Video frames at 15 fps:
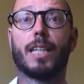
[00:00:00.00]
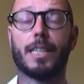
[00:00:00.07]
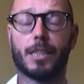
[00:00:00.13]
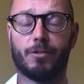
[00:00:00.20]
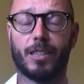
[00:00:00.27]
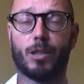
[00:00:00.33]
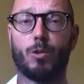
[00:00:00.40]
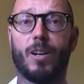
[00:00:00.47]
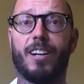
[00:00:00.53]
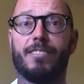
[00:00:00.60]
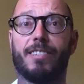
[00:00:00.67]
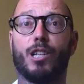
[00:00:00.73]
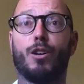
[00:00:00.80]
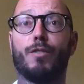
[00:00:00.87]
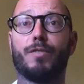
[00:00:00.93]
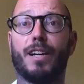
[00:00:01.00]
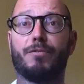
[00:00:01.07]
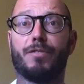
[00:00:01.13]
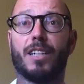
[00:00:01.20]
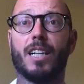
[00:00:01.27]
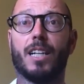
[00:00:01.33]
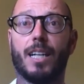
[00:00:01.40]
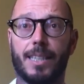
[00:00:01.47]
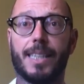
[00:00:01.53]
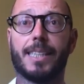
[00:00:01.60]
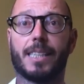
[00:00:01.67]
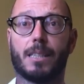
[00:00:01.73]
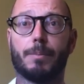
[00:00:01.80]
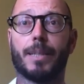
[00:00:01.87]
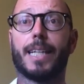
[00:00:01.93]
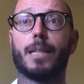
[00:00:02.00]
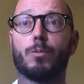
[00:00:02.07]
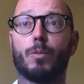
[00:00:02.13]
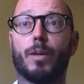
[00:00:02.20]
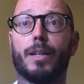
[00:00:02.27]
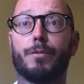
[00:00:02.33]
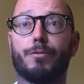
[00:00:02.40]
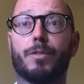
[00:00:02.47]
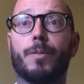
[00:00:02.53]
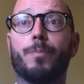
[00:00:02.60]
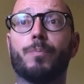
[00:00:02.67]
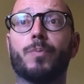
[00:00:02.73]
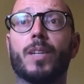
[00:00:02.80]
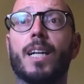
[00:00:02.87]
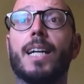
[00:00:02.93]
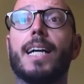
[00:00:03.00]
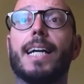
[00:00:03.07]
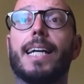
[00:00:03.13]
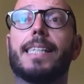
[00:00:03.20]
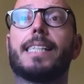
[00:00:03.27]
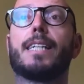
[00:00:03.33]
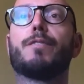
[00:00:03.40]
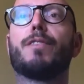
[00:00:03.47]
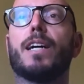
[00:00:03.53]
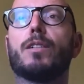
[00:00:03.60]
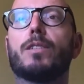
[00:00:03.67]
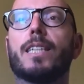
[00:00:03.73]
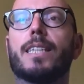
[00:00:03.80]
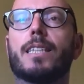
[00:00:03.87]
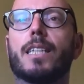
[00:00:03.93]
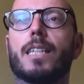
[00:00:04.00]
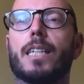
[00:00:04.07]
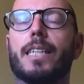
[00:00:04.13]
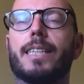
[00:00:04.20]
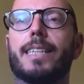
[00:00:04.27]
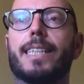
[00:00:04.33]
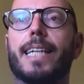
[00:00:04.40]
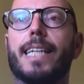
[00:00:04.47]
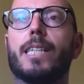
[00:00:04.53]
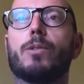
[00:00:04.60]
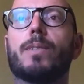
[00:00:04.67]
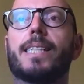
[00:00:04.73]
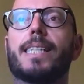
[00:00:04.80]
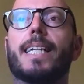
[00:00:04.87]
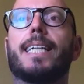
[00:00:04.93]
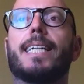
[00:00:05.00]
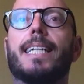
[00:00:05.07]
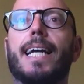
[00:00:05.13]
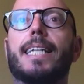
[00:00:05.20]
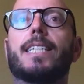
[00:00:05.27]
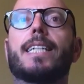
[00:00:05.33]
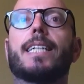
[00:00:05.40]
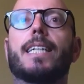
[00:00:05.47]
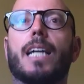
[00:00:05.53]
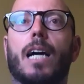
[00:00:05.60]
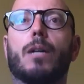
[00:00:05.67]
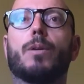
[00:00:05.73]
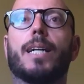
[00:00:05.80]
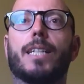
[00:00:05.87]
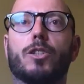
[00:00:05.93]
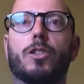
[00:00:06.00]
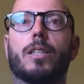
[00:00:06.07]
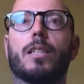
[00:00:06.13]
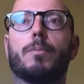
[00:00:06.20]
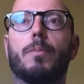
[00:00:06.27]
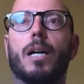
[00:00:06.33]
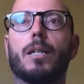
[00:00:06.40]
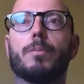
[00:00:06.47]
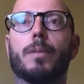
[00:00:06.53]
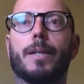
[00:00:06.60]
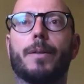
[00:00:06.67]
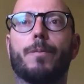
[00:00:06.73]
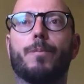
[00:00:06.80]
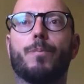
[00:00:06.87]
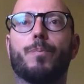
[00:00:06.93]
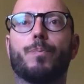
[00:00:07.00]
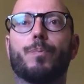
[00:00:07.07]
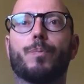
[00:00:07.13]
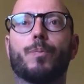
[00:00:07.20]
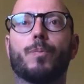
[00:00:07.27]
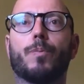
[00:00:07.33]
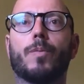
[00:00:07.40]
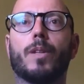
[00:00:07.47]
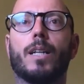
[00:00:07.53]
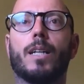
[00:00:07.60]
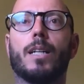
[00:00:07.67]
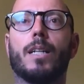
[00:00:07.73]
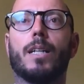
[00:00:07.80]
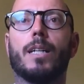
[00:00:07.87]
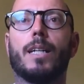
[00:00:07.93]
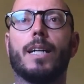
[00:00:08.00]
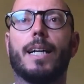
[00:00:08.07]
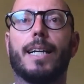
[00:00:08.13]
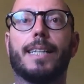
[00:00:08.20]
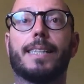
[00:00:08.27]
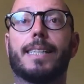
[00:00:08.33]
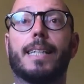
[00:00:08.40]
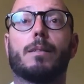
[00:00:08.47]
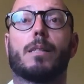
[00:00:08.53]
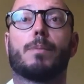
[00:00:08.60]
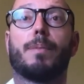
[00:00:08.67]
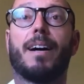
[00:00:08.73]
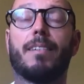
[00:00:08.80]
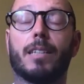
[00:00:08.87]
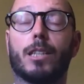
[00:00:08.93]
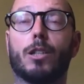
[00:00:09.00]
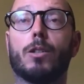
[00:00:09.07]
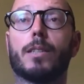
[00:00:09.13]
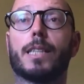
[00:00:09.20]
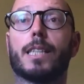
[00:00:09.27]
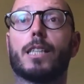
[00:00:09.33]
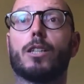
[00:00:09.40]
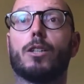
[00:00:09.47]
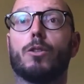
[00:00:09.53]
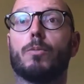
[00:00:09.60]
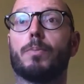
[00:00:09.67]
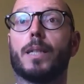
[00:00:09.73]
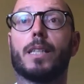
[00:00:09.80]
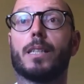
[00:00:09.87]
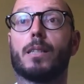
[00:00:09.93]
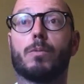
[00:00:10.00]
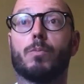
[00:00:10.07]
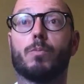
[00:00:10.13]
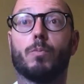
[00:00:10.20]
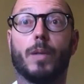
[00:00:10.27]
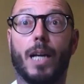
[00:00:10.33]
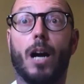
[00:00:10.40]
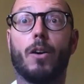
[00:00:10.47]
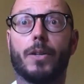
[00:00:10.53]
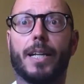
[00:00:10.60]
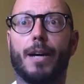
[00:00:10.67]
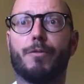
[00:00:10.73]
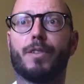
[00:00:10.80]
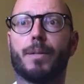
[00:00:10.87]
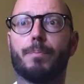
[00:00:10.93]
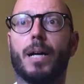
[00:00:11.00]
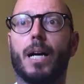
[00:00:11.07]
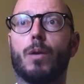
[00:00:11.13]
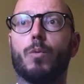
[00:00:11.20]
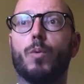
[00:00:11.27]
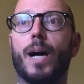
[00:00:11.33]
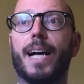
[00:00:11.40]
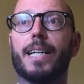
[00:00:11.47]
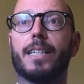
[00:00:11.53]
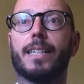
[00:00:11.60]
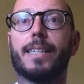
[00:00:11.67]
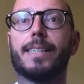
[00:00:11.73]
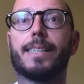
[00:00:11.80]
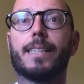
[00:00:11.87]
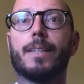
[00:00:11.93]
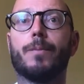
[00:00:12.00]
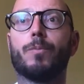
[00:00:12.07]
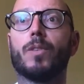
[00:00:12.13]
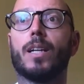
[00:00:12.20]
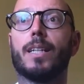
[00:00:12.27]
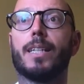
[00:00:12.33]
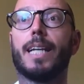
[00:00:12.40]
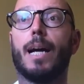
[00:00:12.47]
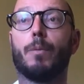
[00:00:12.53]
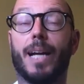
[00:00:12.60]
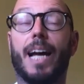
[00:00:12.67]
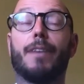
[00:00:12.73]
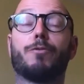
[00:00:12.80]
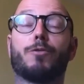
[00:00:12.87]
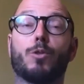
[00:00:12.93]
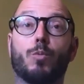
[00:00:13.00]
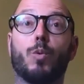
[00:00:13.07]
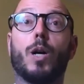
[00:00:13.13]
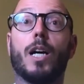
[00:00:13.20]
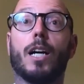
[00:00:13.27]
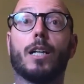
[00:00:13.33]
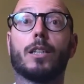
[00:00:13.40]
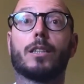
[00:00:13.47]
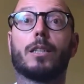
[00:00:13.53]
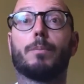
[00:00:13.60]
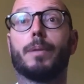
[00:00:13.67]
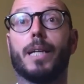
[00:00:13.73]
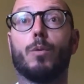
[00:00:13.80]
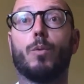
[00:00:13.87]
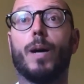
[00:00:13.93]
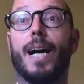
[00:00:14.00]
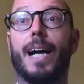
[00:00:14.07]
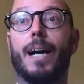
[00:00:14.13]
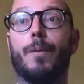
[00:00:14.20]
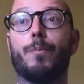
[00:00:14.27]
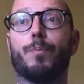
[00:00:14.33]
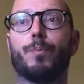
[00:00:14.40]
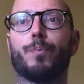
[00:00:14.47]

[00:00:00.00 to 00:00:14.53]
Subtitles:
does require a lot of effort, at least to begin with, is devoted to continuously letting go into the moment. It seems paradoxical because we are nothing but awareness, yet we have to work to be aware.